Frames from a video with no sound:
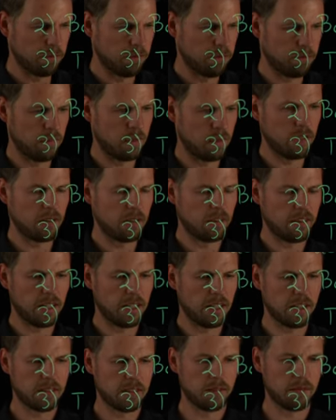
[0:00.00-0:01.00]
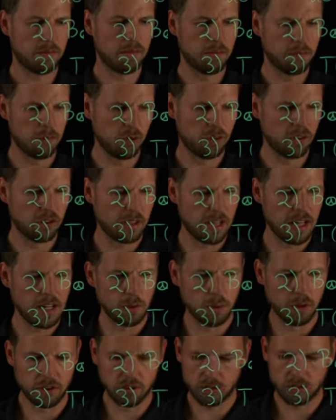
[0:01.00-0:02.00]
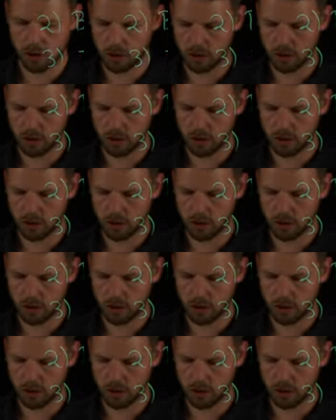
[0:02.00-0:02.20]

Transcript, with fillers: the stated position L, which is also